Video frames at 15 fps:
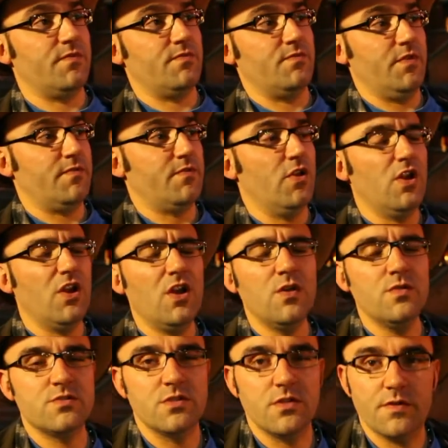We've got
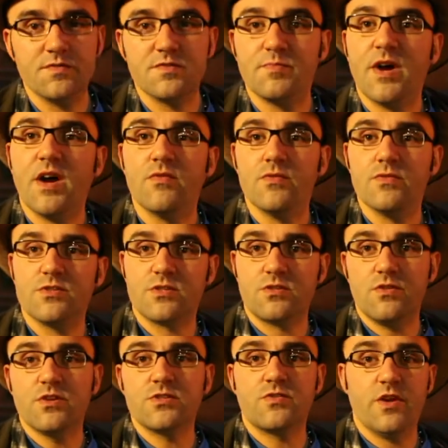loads and loads of bat roosts
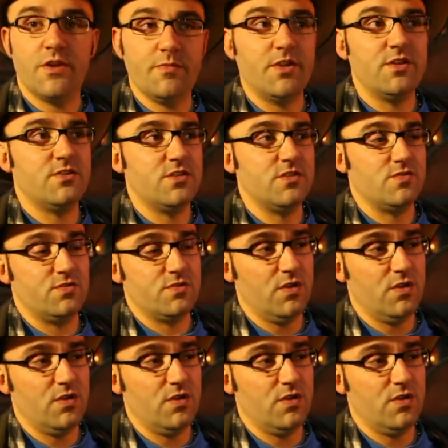across Greater Manchester as a